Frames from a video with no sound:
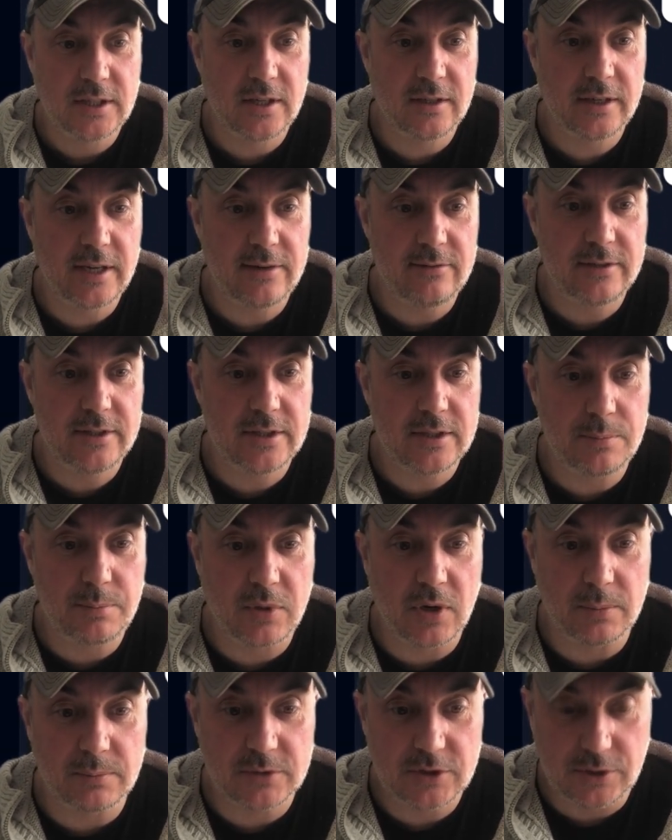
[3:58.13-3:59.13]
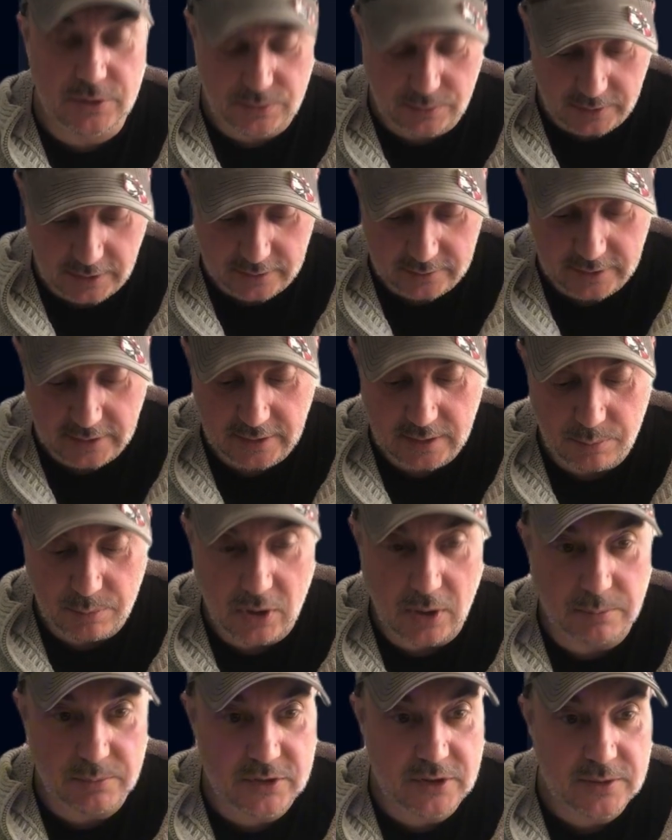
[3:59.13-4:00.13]
I'll get rid of the prompt because we don't need the
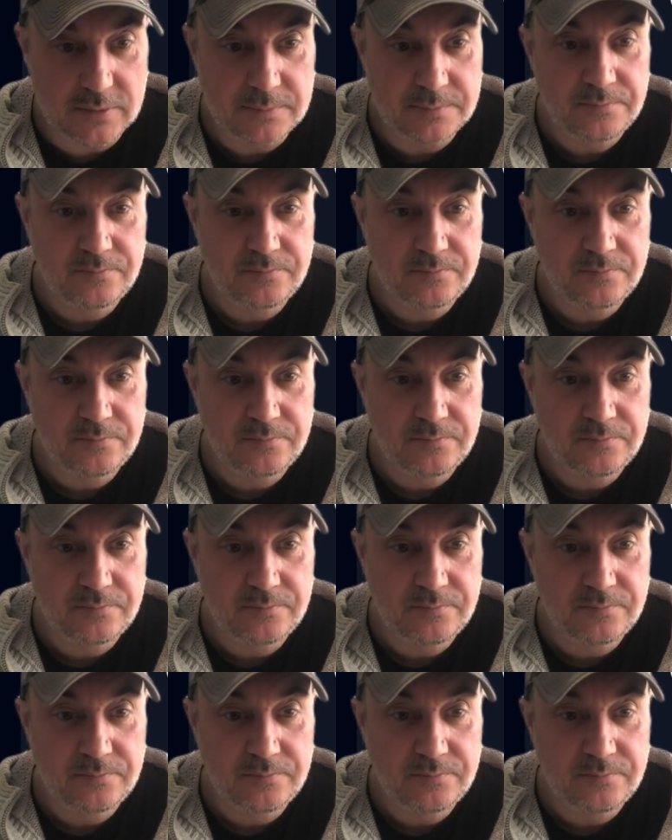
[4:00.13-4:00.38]
prompt.